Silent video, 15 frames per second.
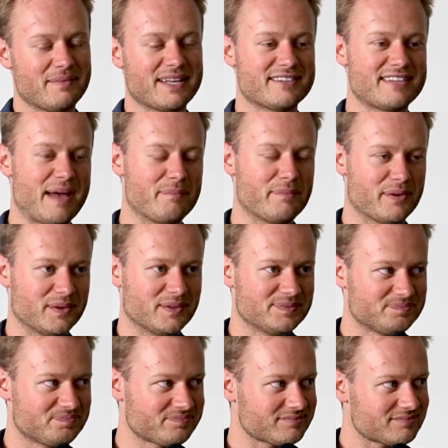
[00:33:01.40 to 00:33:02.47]
Temple,
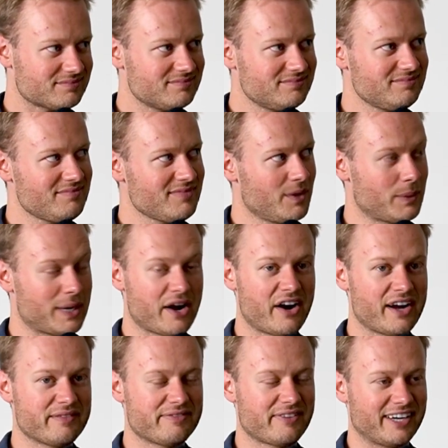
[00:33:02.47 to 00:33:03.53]
where
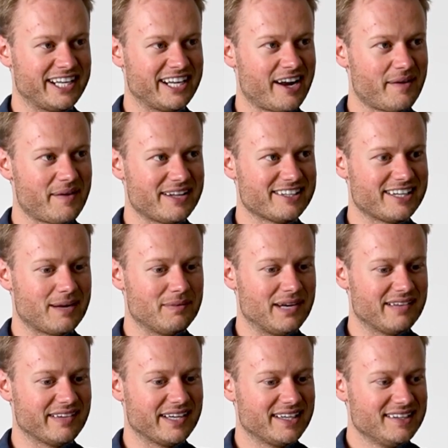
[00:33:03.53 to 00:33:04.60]
I, funnily enough, ended up
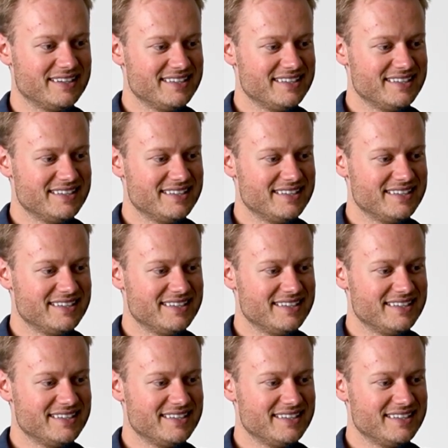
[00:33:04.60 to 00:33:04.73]
living.